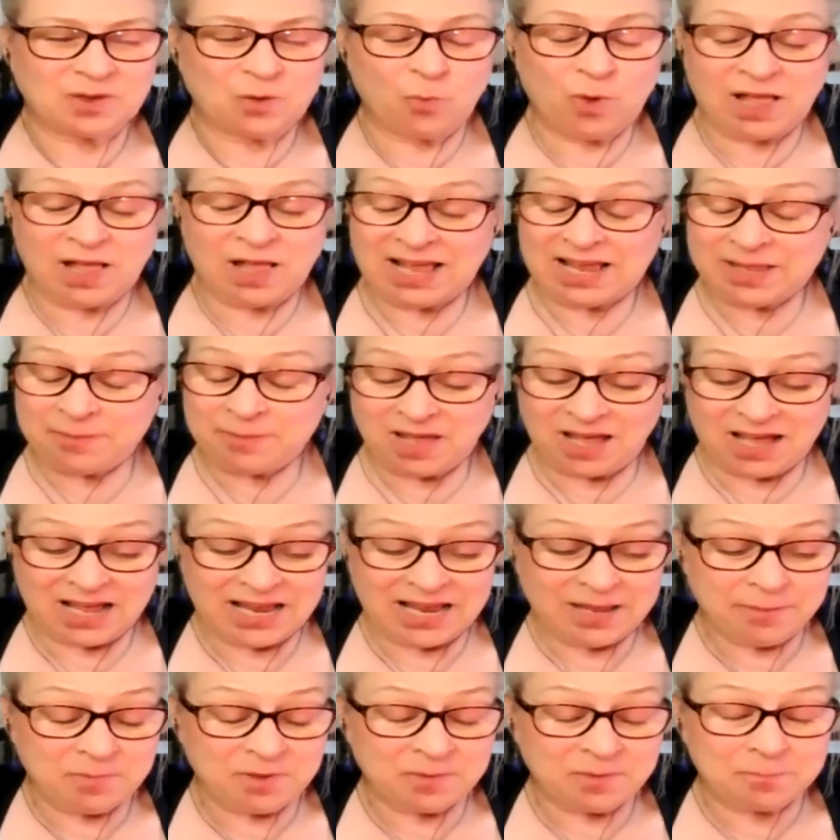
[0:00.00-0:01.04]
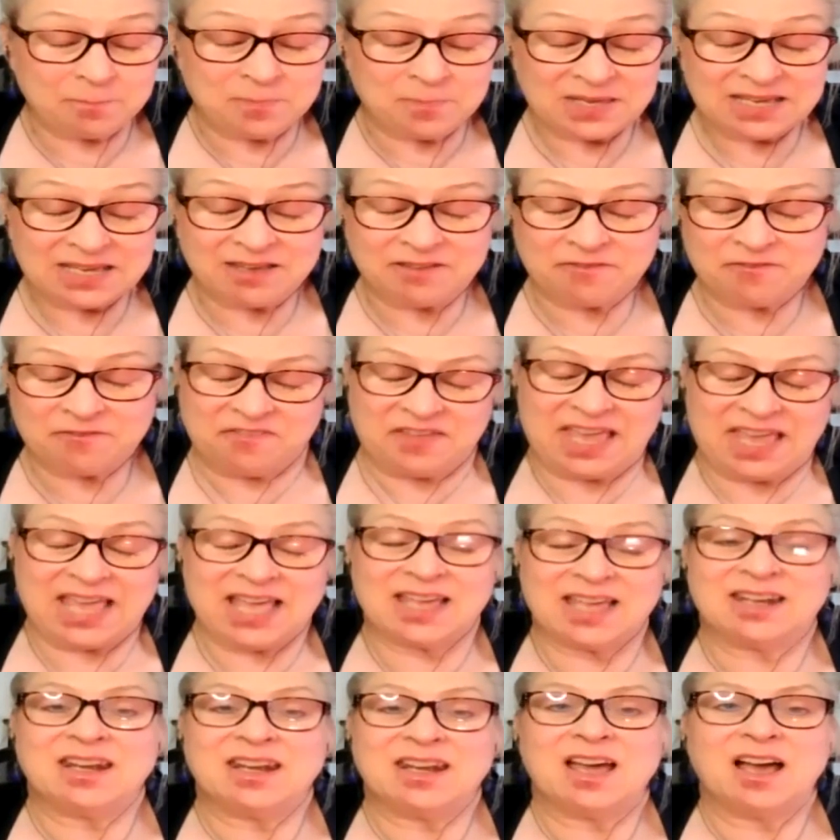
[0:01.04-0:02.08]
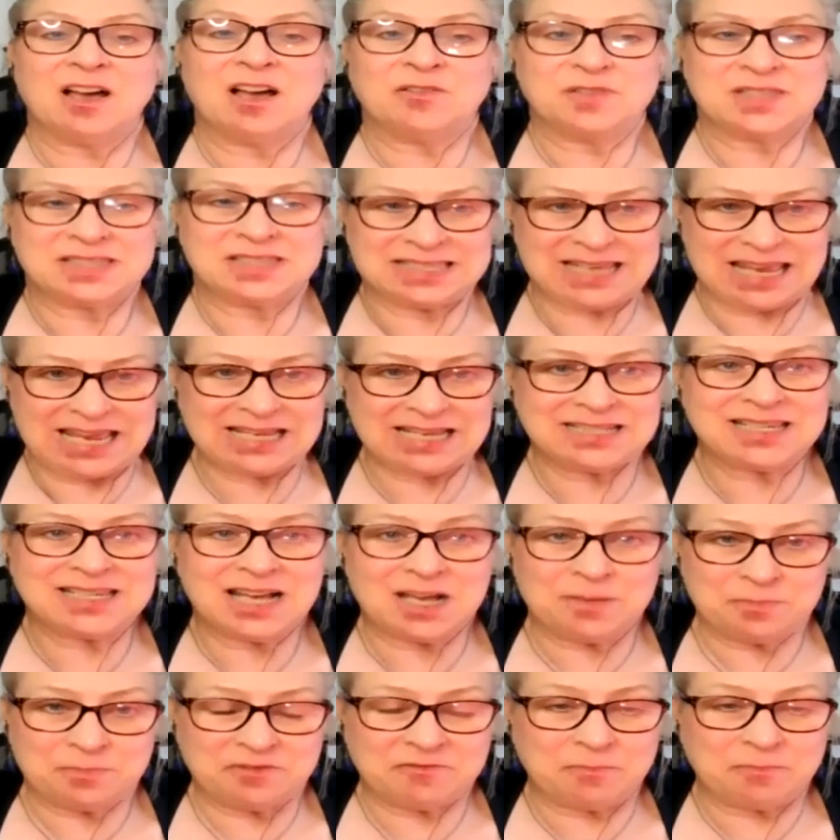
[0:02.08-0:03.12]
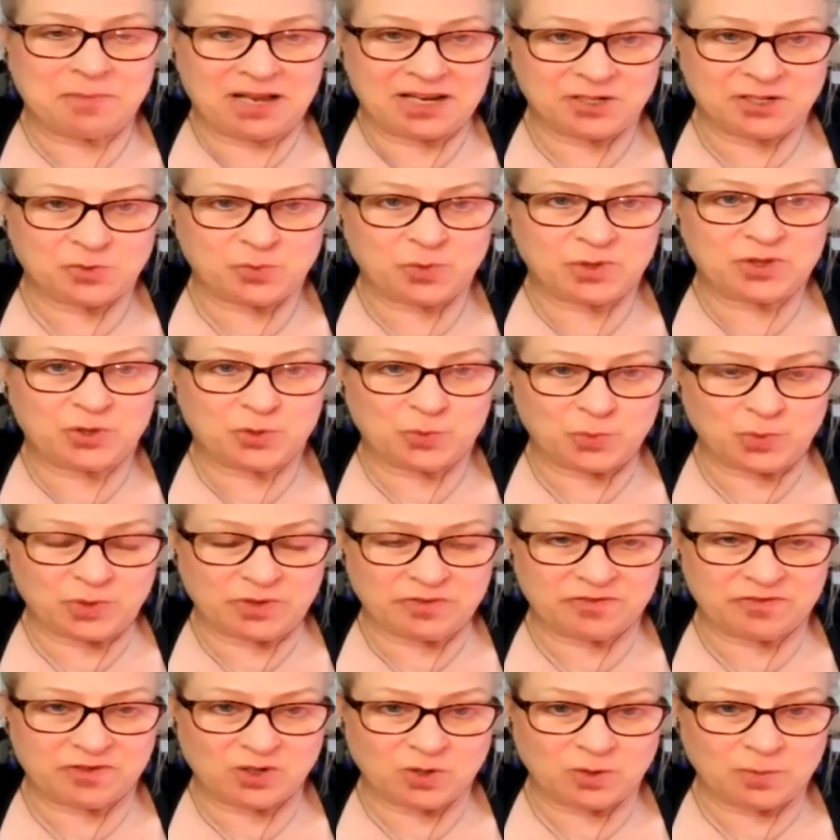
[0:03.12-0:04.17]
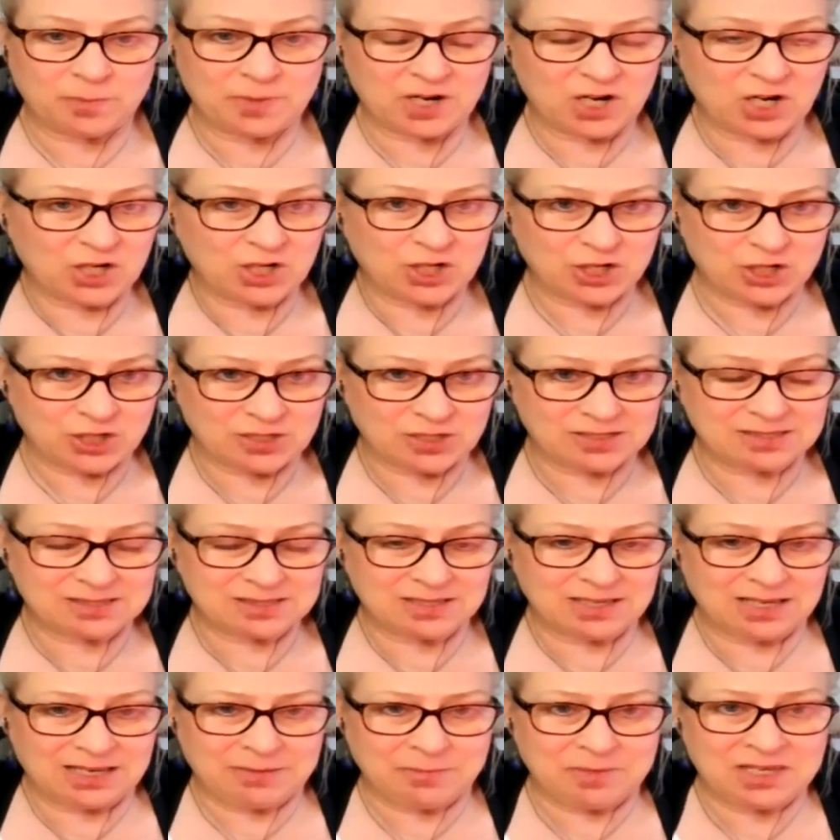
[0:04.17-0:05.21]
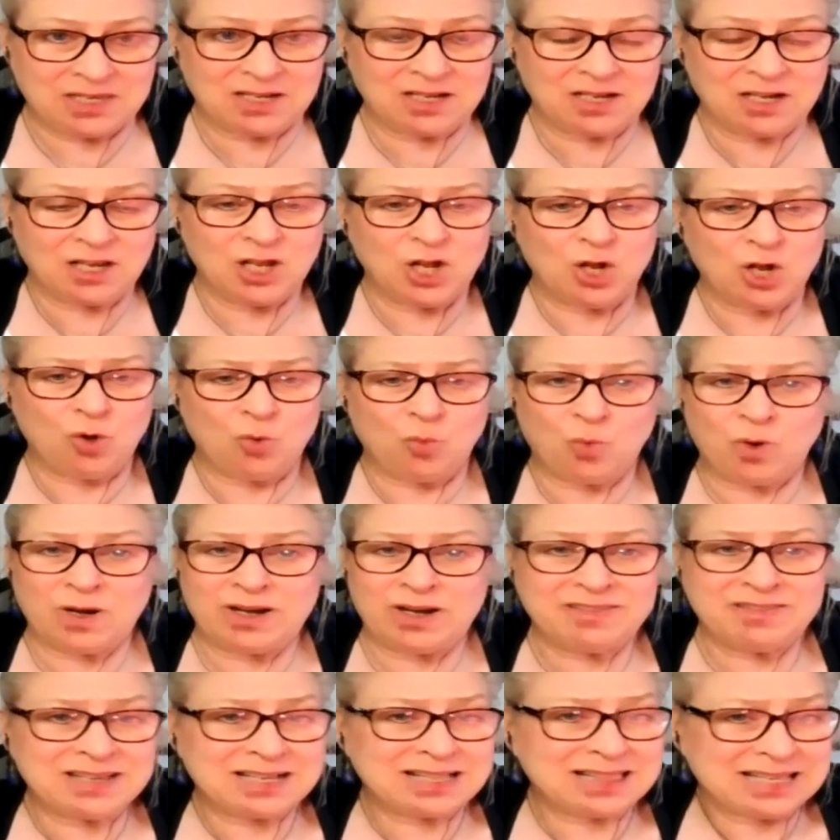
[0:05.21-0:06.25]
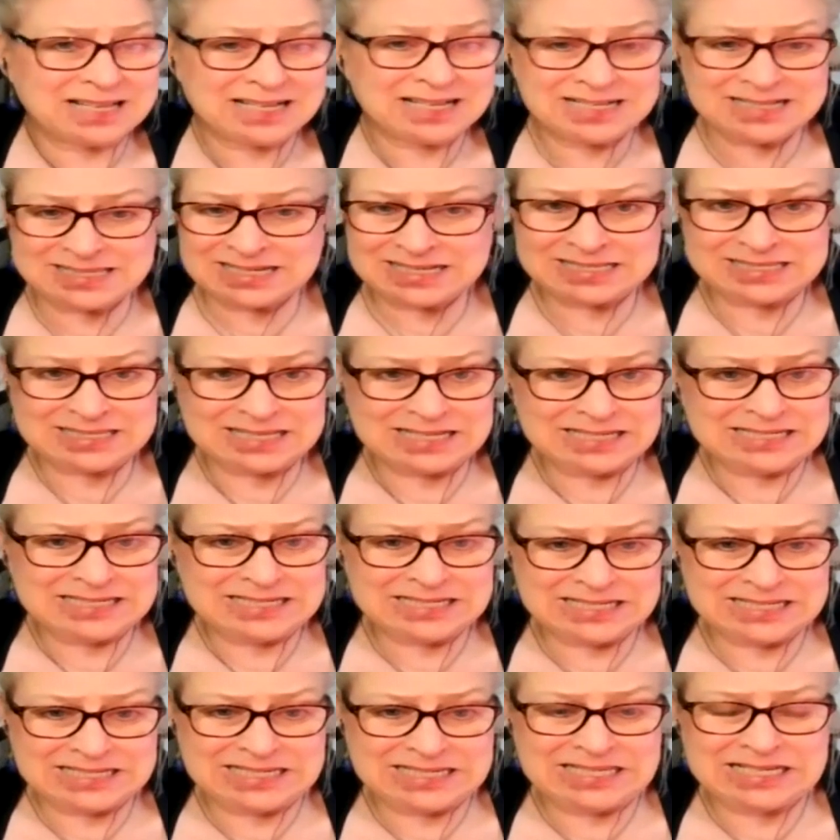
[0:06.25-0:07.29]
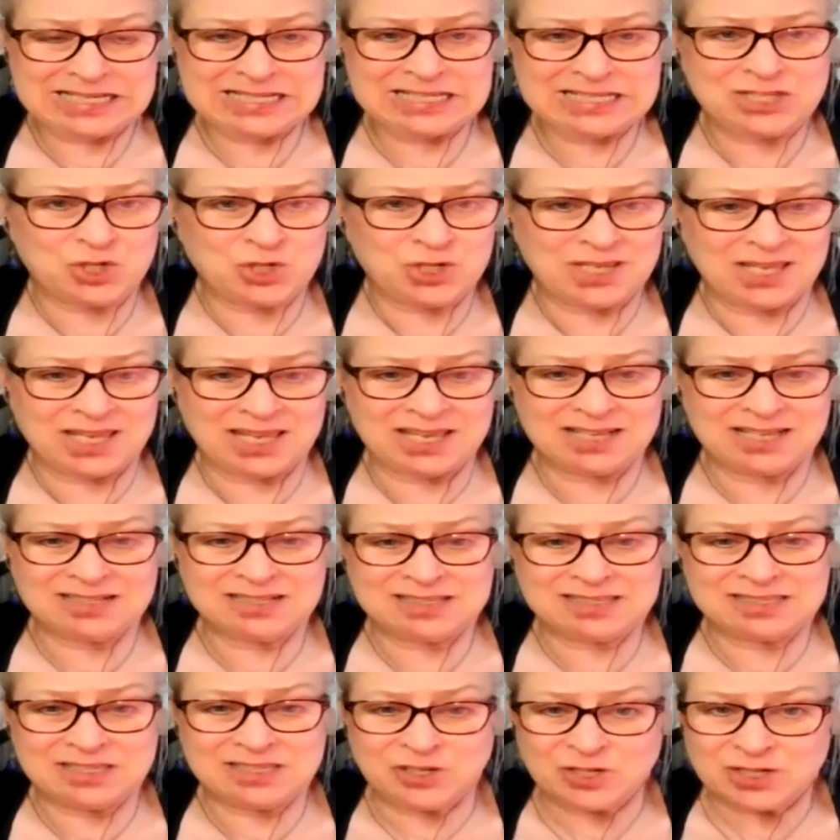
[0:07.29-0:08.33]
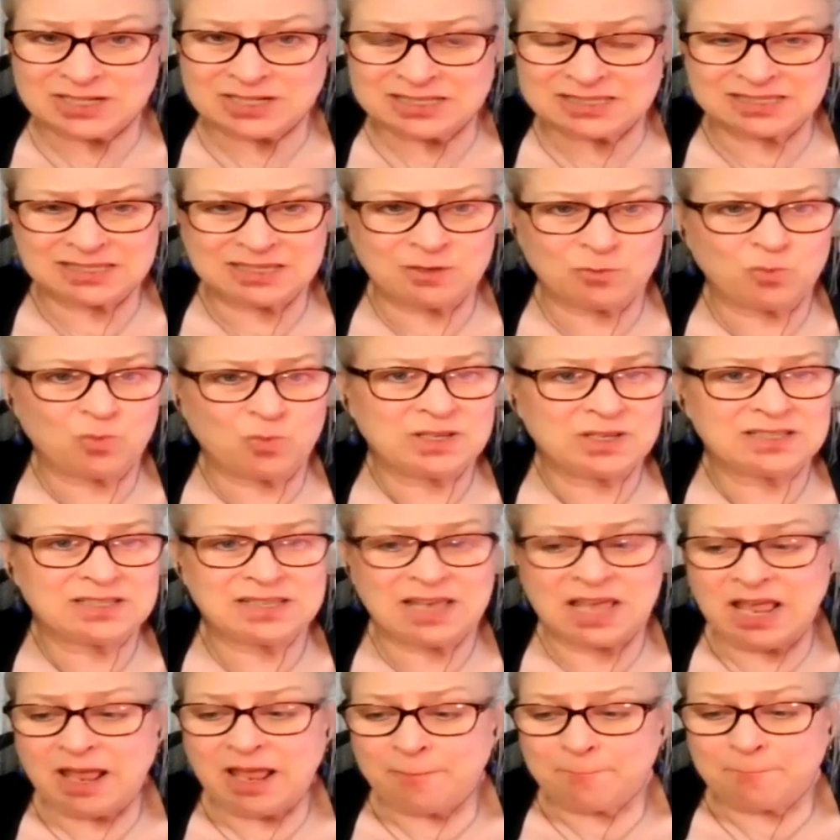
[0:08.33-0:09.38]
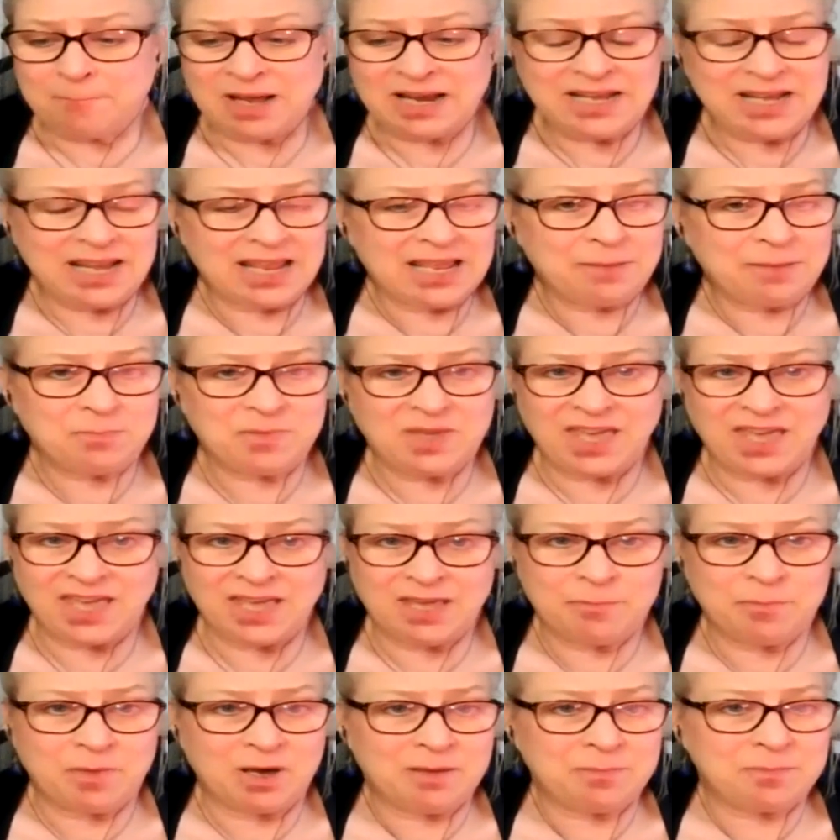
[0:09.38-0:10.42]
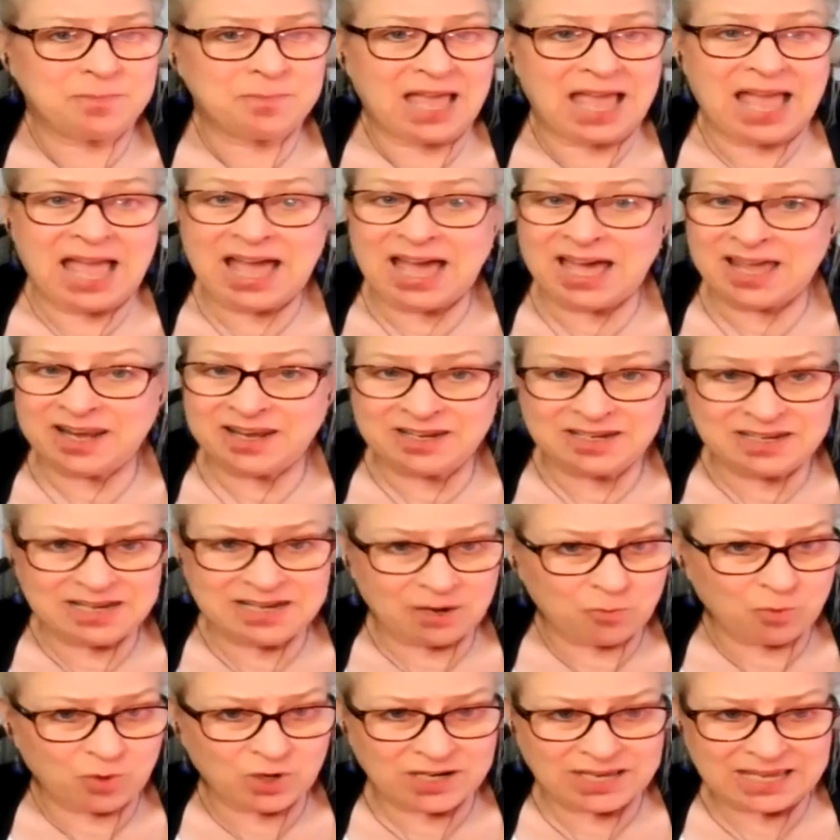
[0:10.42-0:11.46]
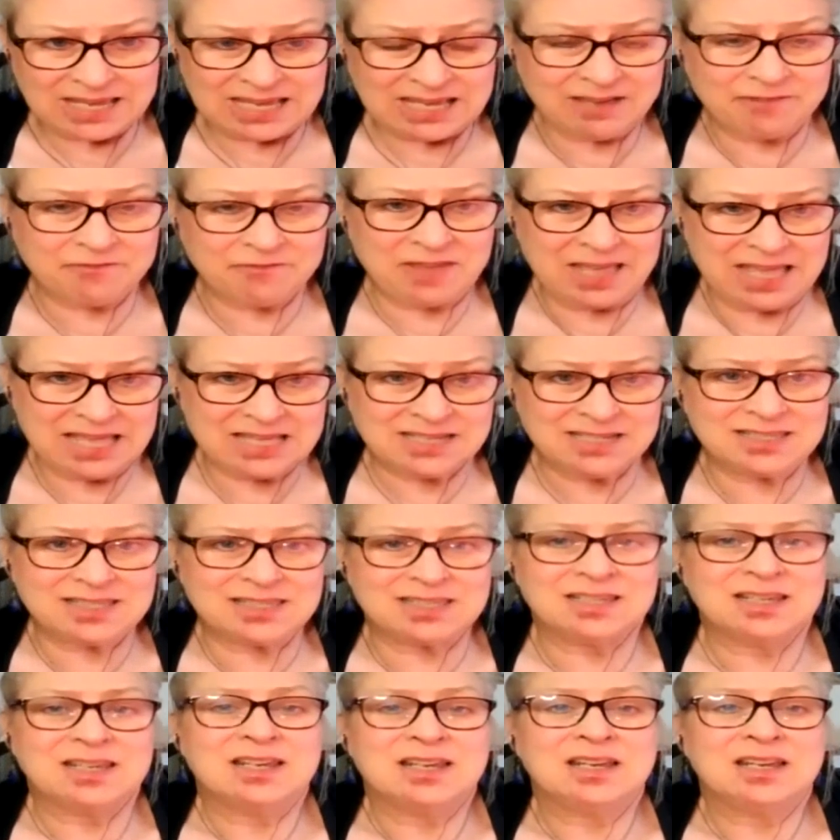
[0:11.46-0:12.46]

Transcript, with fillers: well, I'm I'm a big fan of staying top of mind with your referral partners. I mean, one of the clients I signed on yesterday seriously was my name came up at a networking event